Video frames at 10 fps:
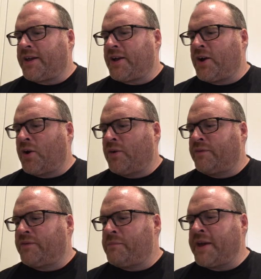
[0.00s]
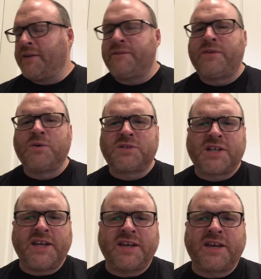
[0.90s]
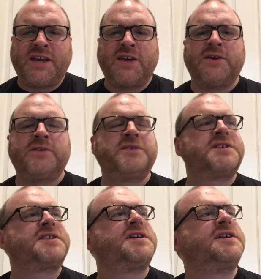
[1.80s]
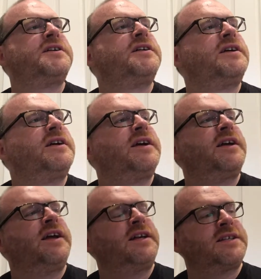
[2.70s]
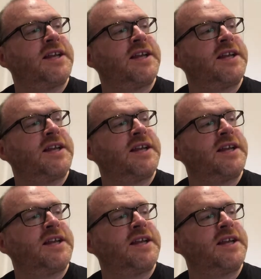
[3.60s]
of being falsely accused, as in